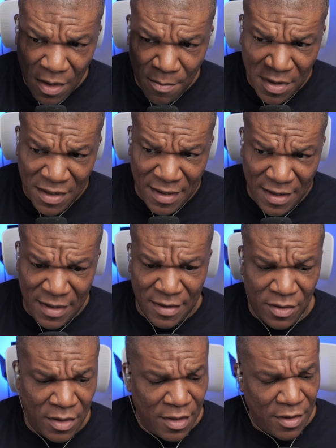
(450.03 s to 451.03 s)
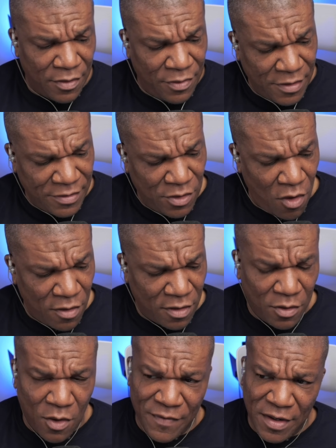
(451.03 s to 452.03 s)
But again, there's an
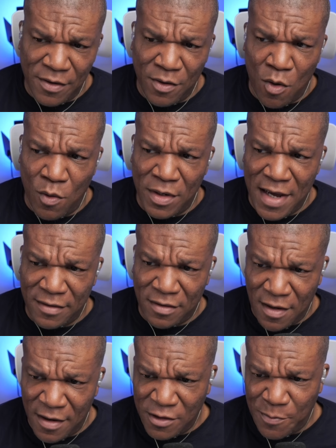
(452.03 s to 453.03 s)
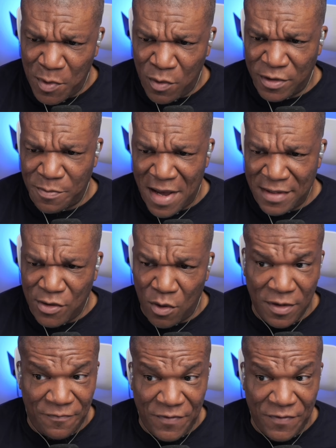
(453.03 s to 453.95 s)
article over here on Athlon Sports by Tony